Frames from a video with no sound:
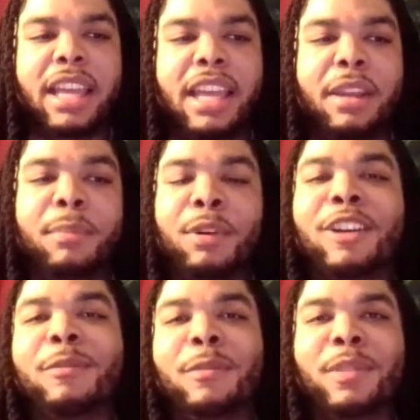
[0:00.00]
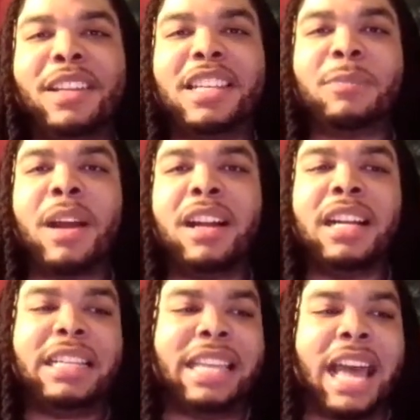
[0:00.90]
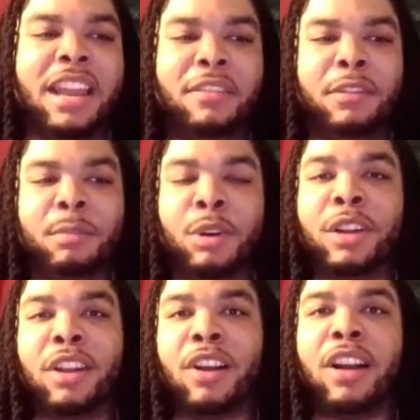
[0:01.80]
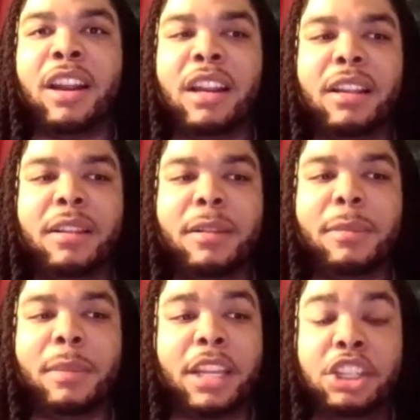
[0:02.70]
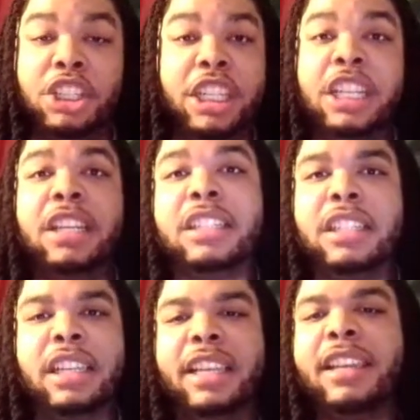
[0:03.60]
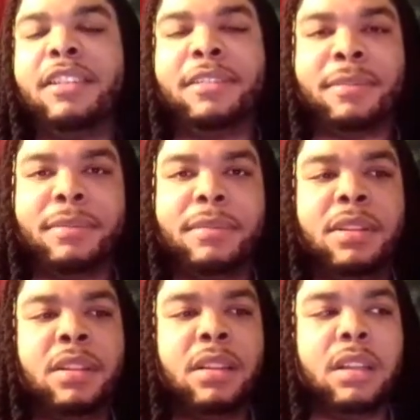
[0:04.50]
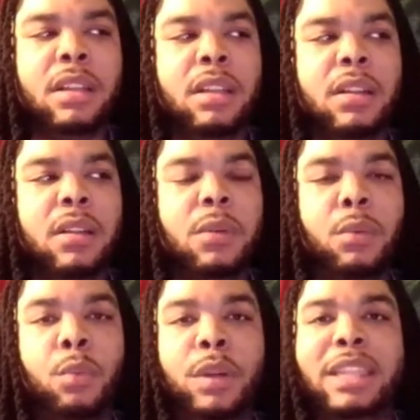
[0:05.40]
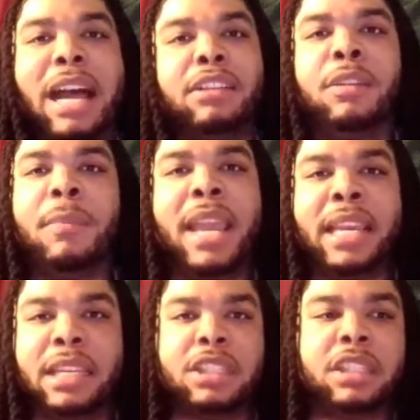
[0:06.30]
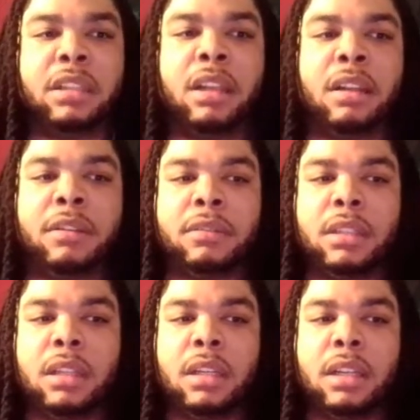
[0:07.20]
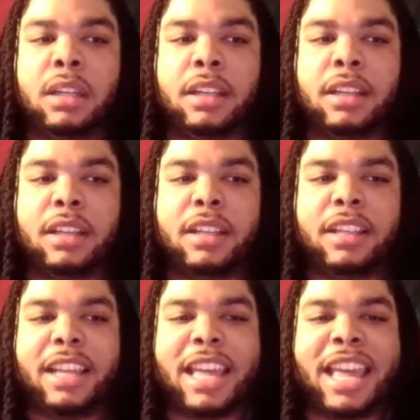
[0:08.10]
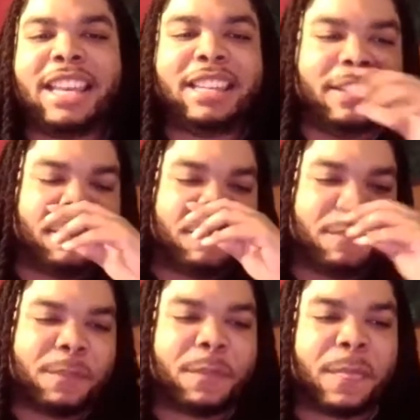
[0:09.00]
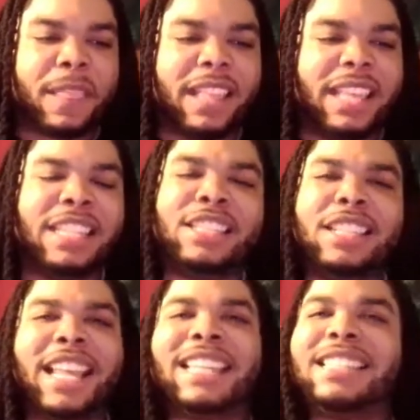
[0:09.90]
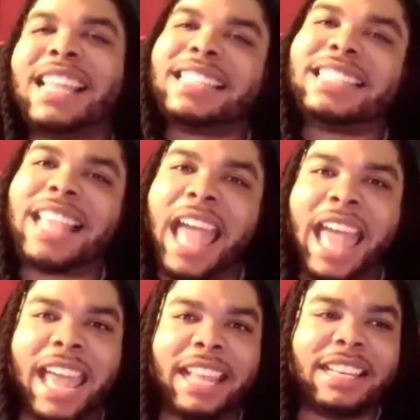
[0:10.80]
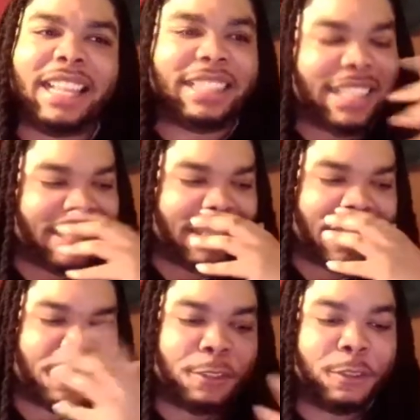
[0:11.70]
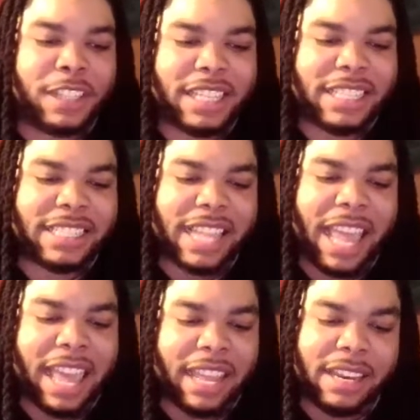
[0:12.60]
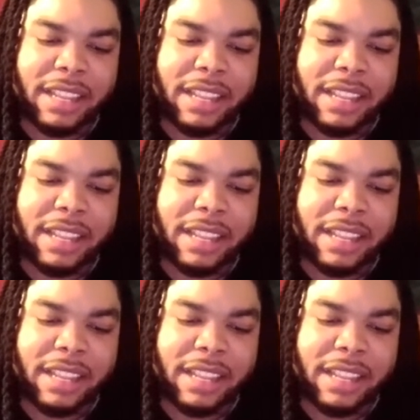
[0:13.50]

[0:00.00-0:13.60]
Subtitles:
it broke me because my aunt died of a broken heart. Because she couldn't live without the man that she loved. And that's sad. Like, that's really sad